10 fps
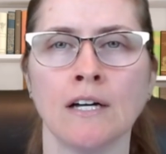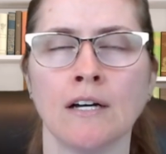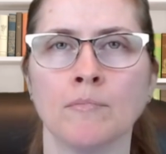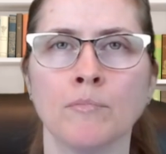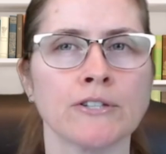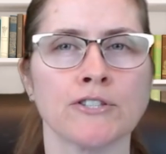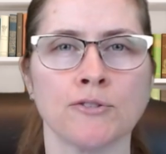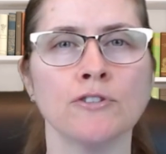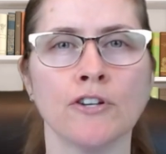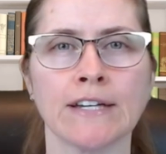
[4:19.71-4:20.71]
book
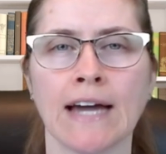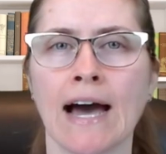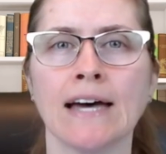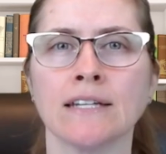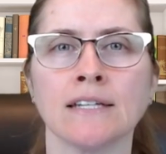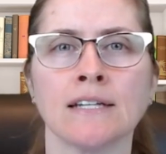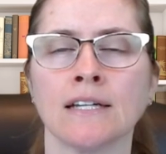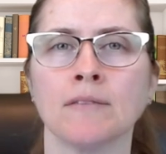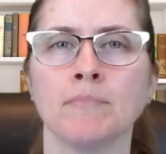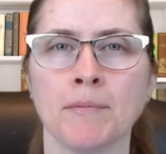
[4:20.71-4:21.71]
to look at,
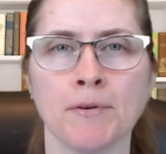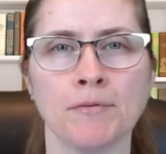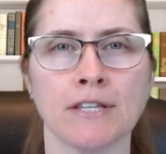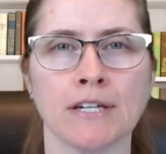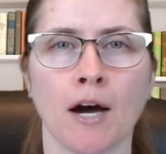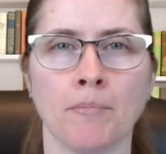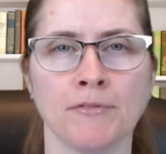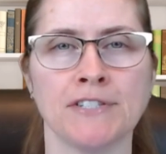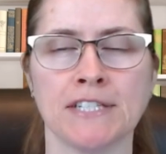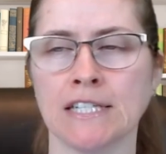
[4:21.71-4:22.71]
maybe with a cup of
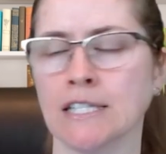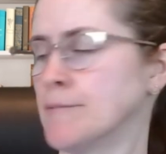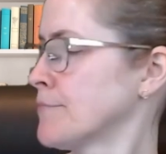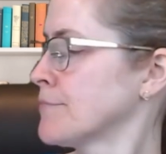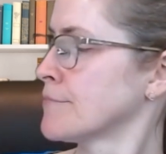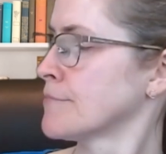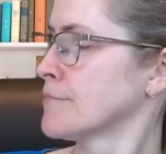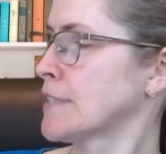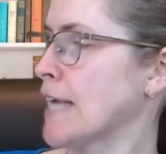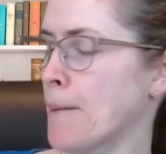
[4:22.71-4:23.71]
tea.
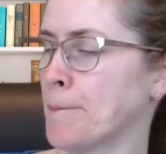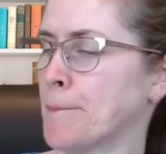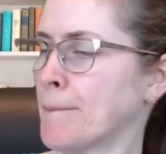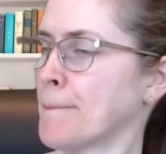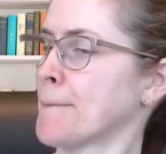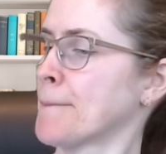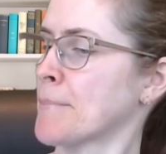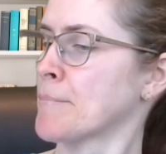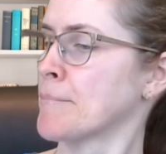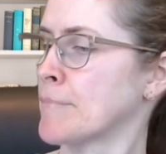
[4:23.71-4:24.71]
Yeah.
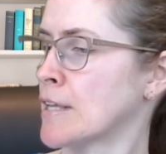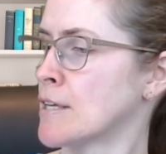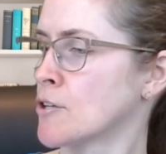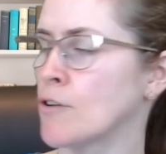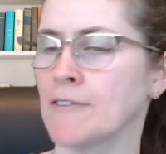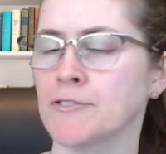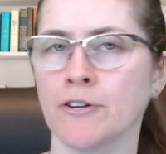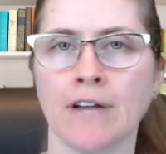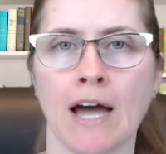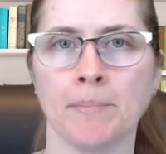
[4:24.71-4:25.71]
Craft Your
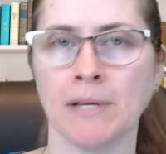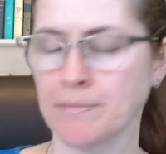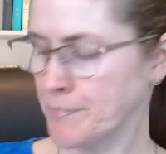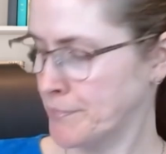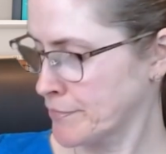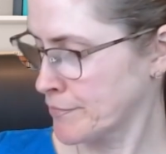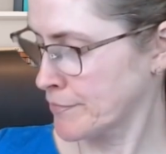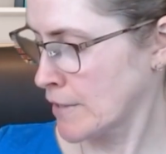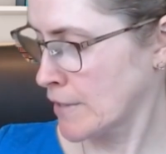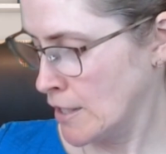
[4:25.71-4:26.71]
Own Happy.
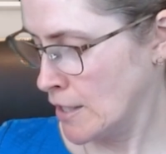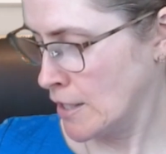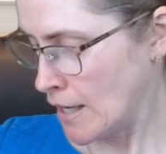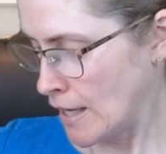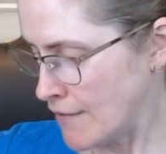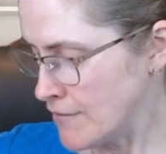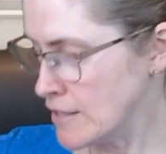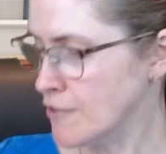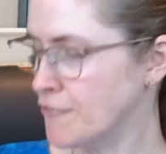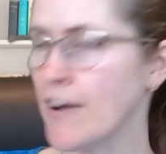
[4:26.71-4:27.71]
And
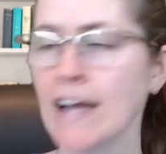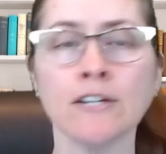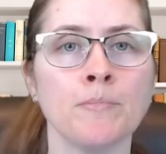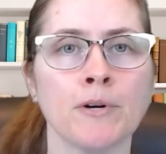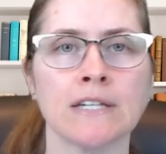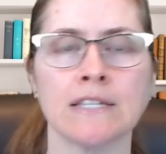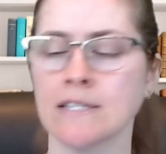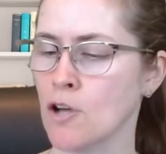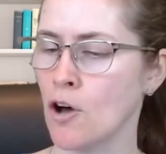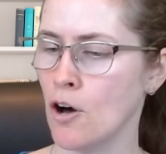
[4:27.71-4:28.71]
then the final book in
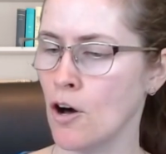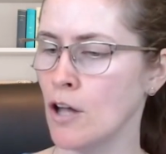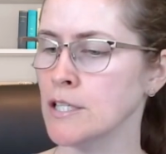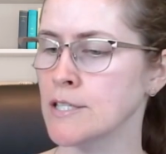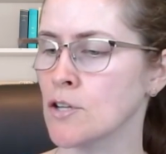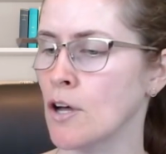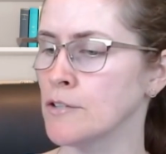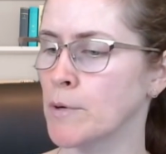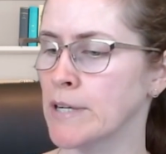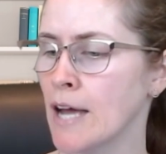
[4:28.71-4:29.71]
this haul is
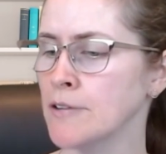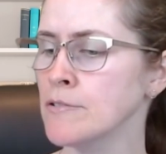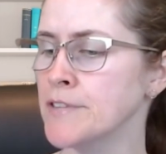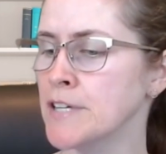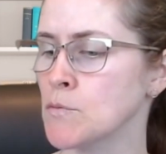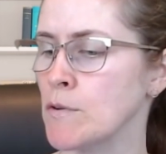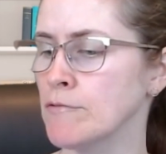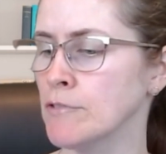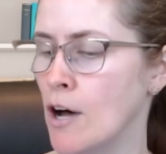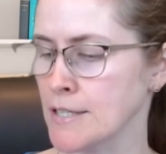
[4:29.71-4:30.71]
called 100 Things We've
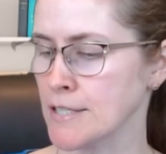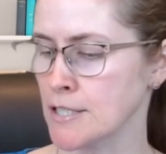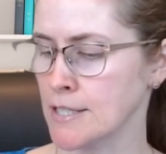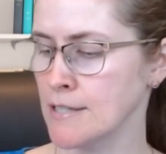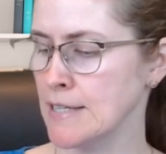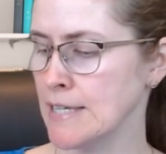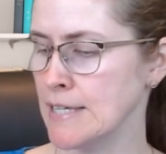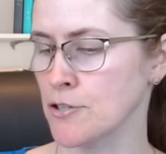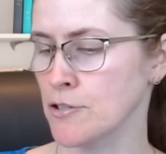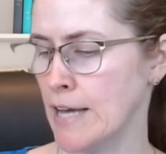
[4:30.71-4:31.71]
Lost to the
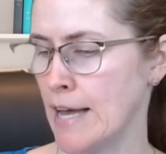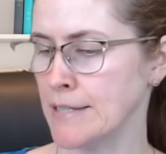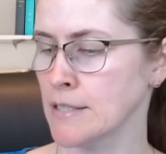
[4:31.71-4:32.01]
Internet.